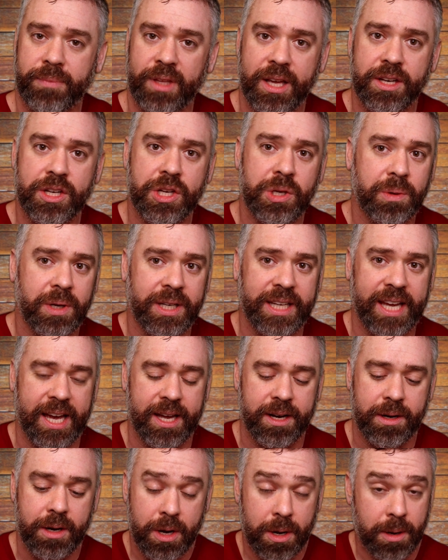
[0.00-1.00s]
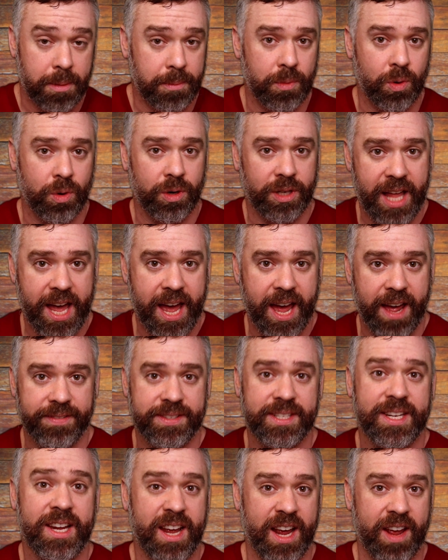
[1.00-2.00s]
and you could get more
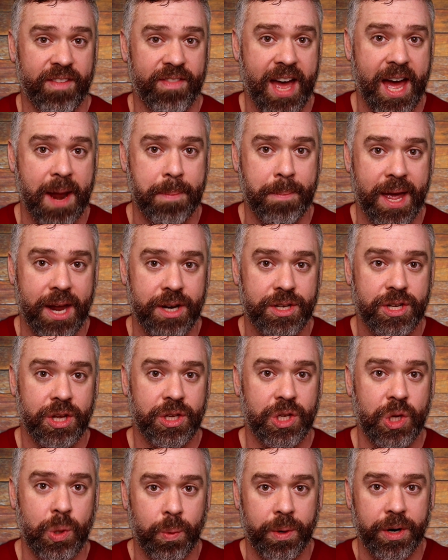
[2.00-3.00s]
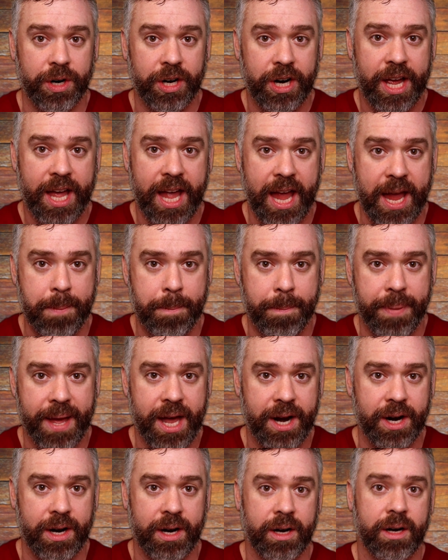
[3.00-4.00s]
laughs, and that meant you were a
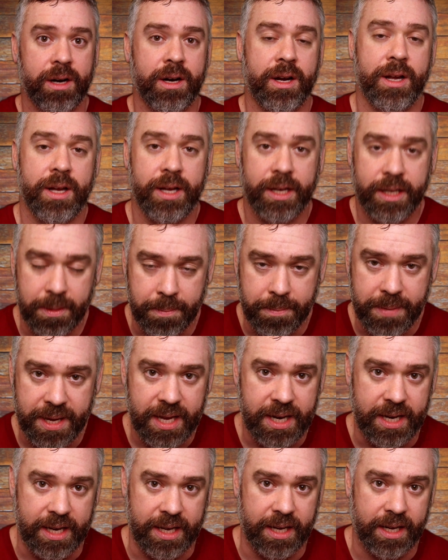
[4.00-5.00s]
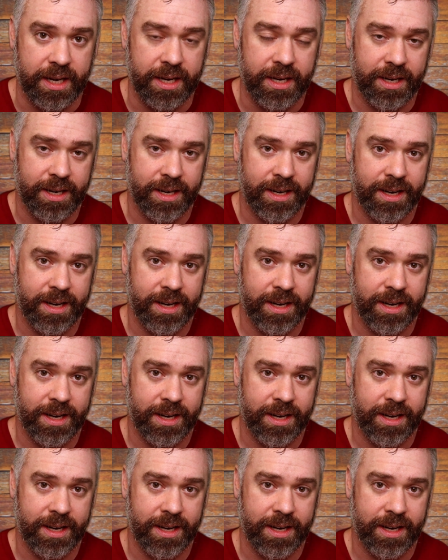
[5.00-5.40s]
better comedian.